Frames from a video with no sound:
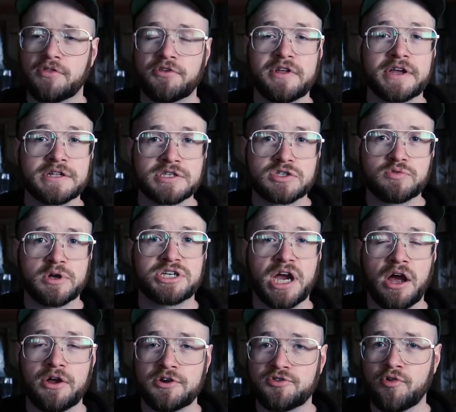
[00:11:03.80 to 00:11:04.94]
uh, so you can switch
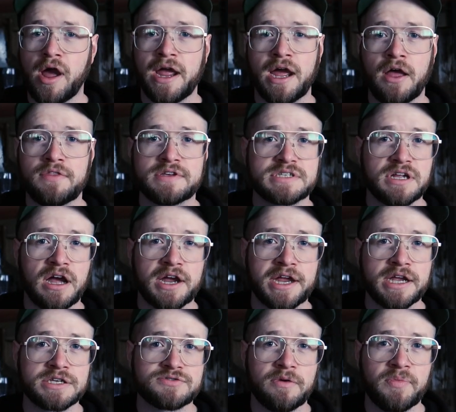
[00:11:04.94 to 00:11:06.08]
out and dry out the
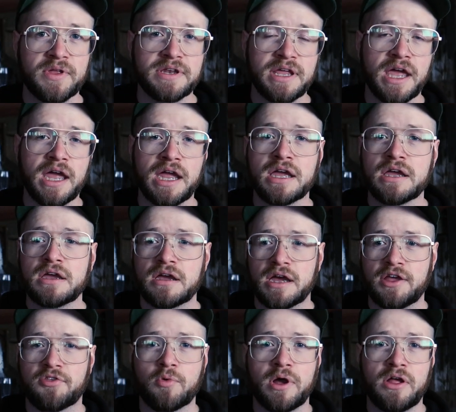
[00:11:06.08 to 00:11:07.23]
stockings from the day,
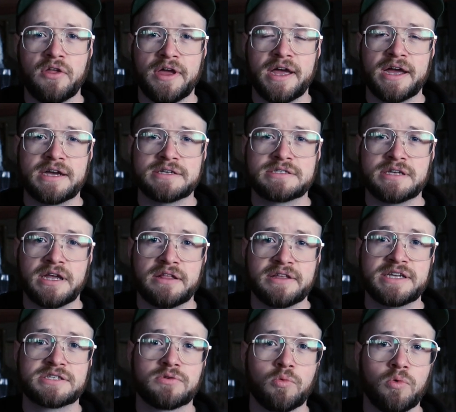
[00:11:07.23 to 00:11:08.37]
as well as at
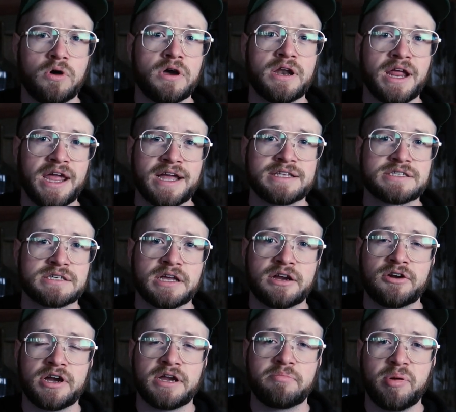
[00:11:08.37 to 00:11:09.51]
least one
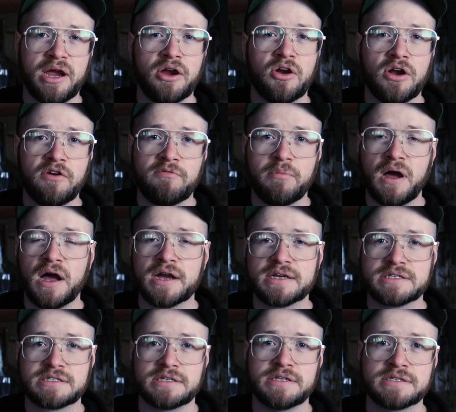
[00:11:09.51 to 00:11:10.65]
ancillary pair of
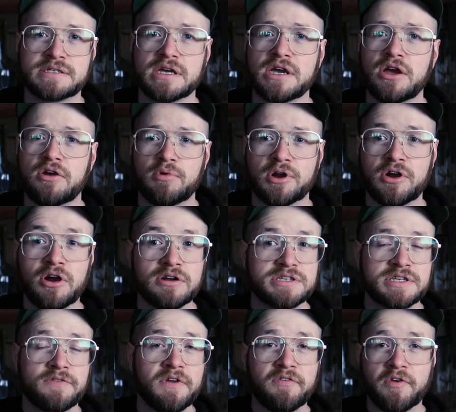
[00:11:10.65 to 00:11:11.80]
moccasins.
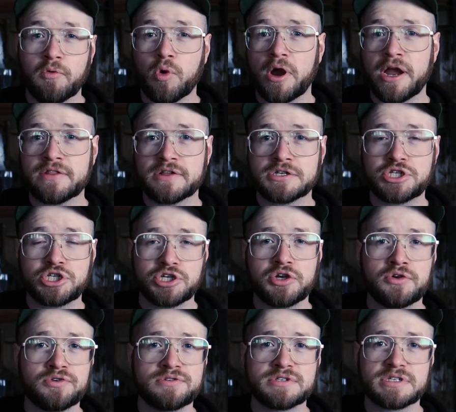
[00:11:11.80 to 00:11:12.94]
Regardless of if you're wearing the
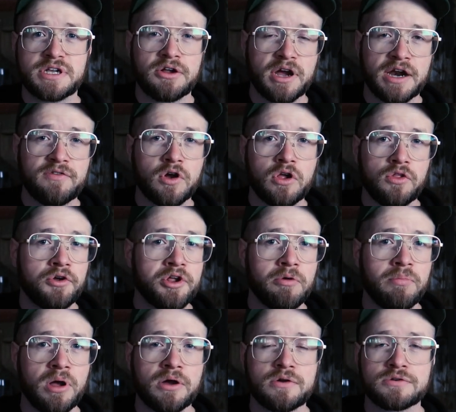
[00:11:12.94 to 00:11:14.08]
shoes, you know, kind of a
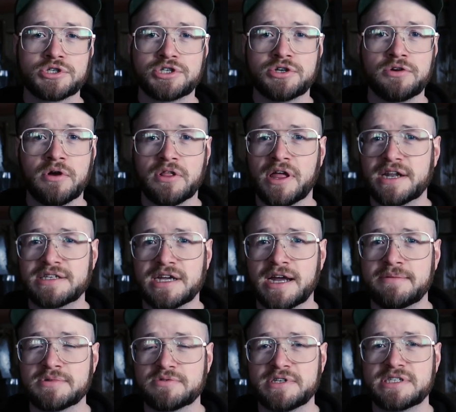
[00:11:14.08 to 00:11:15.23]
colonial buckle shoe, a lot of
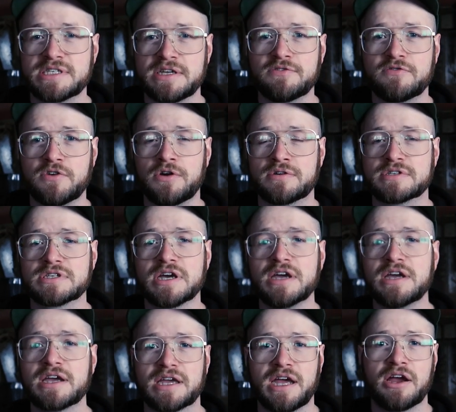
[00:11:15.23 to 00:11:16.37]
times we see folks
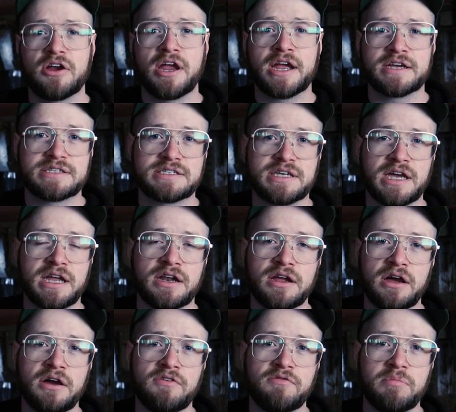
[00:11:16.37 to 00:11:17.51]
carrying a set
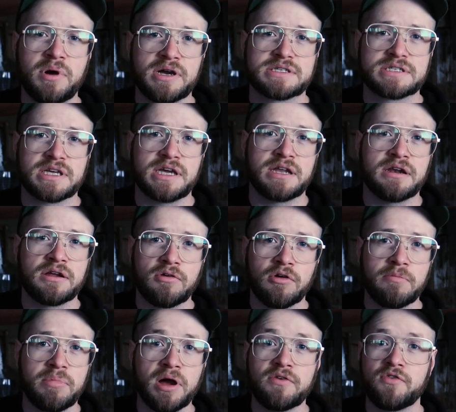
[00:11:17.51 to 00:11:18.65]
of buckskin
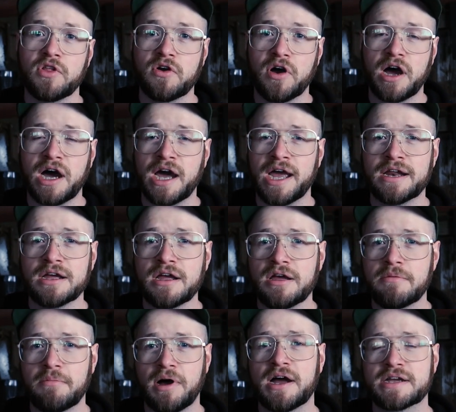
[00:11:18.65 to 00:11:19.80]
or buffalo hide
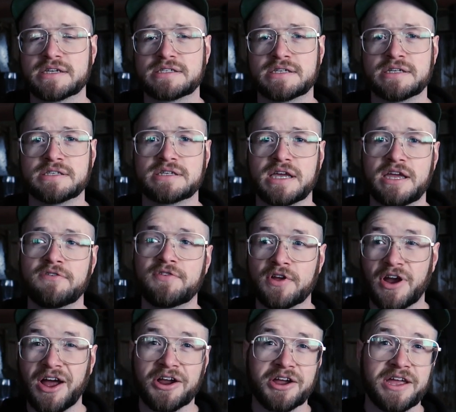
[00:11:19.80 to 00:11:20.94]
moccasins if
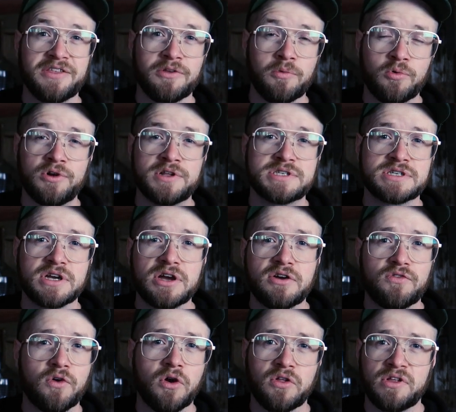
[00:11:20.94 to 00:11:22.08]
they're out in the woods
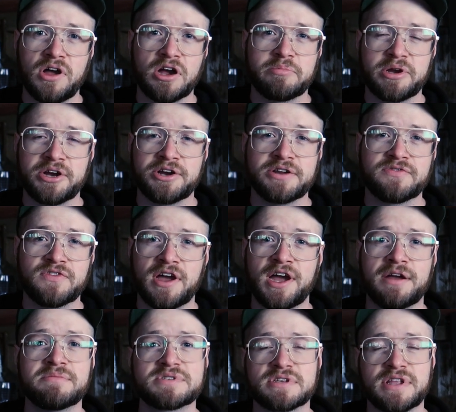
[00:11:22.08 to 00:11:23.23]
for a long period of
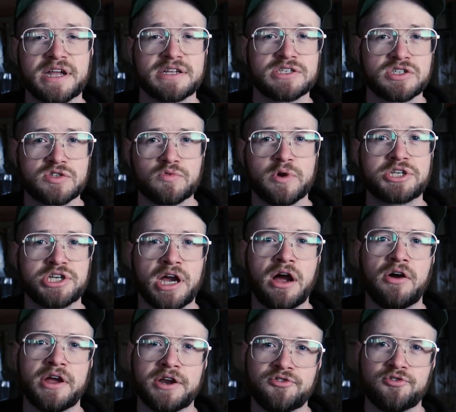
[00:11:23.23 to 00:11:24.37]
time so they can switch
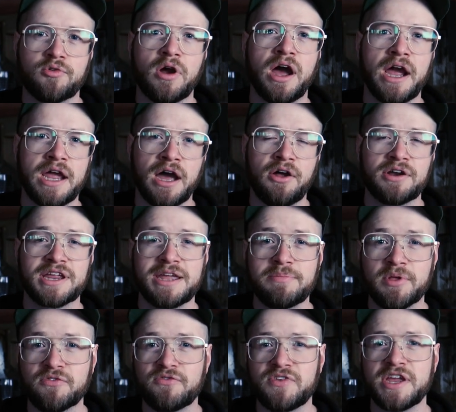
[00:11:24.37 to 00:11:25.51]
out and dry out and keep
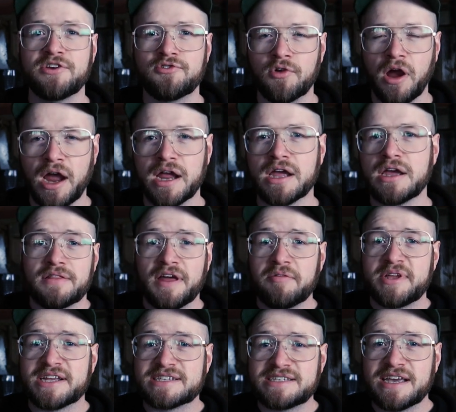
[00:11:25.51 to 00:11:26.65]
their feet dry. That
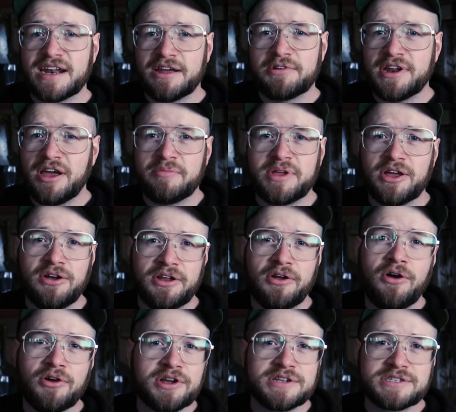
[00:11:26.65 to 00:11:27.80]
being said, I would not be at
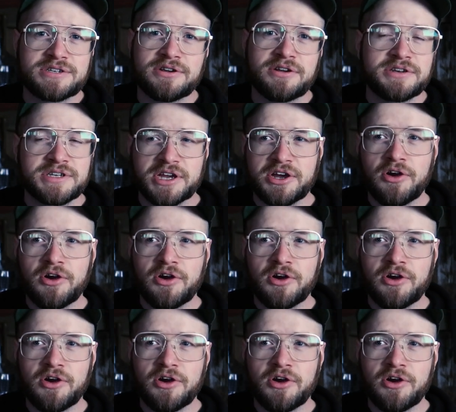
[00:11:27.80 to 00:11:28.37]
all concerned to